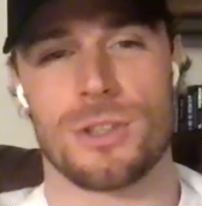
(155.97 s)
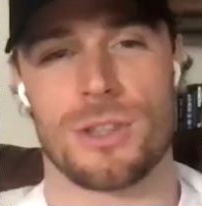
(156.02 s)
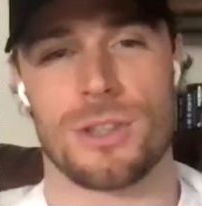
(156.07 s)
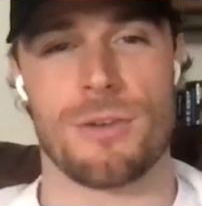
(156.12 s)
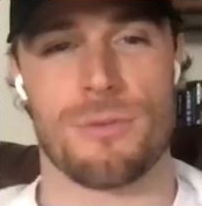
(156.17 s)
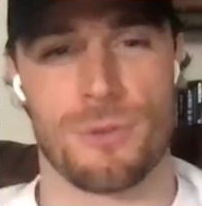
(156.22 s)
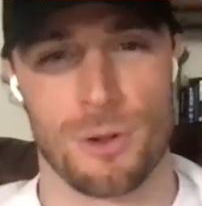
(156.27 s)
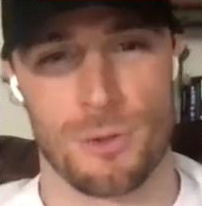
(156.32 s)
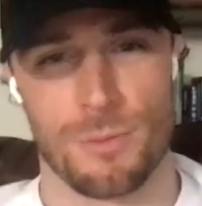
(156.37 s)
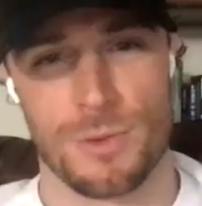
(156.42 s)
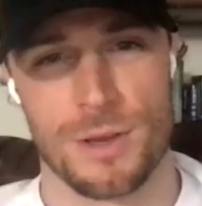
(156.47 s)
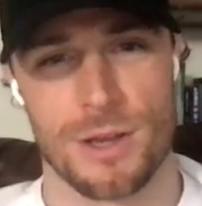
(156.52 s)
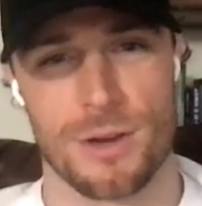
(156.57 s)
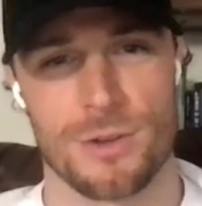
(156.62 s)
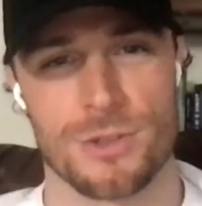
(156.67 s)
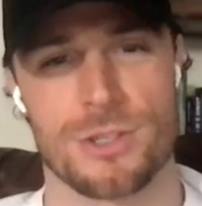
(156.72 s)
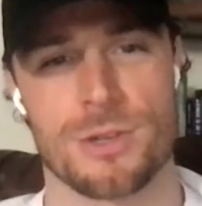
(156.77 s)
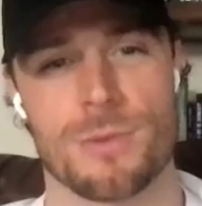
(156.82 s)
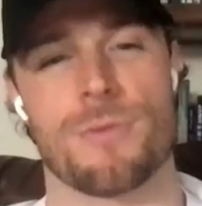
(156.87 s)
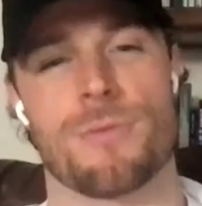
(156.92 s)
They filled me in
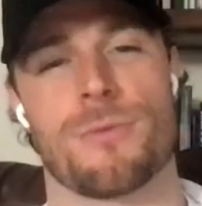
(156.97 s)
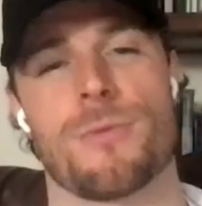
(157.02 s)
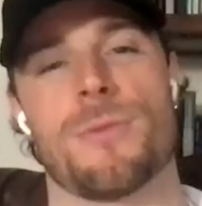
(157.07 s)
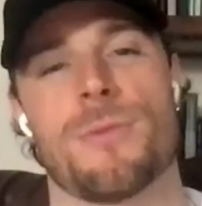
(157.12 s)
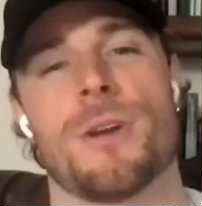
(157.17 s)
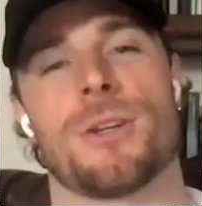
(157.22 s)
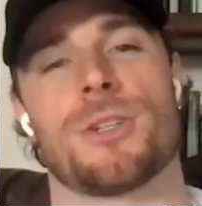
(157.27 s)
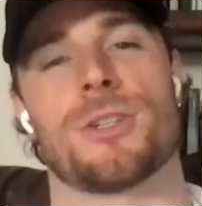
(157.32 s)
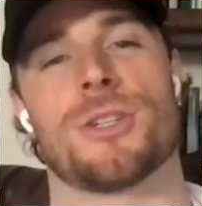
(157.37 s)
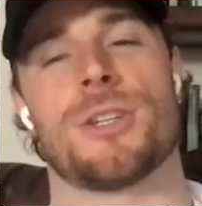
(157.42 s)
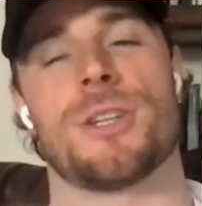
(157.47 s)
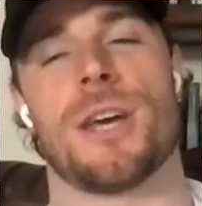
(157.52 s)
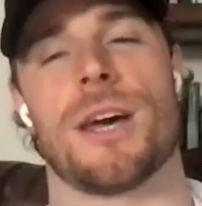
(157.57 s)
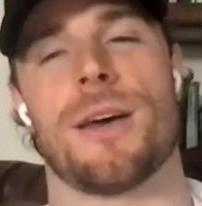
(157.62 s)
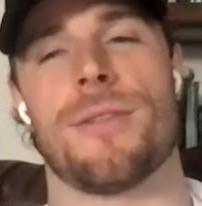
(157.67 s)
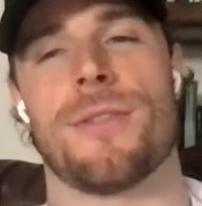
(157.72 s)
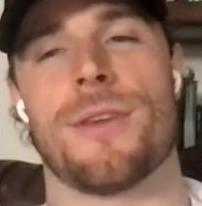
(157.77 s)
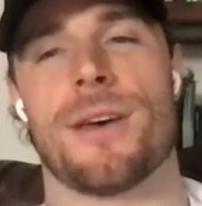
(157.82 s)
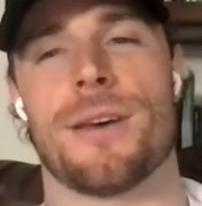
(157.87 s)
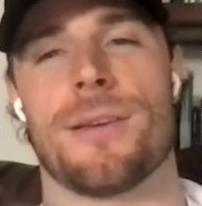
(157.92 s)
on some information,
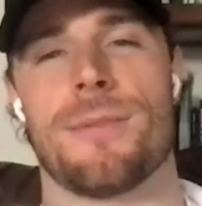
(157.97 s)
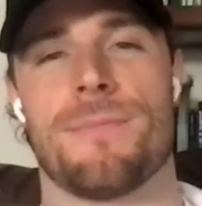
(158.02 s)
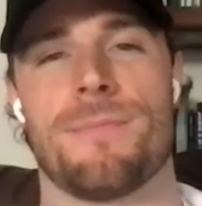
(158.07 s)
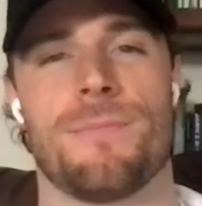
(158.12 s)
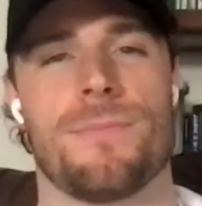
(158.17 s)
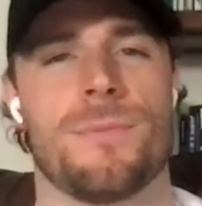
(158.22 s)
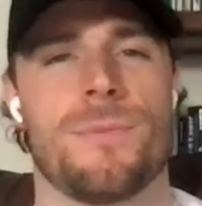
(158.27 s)
and then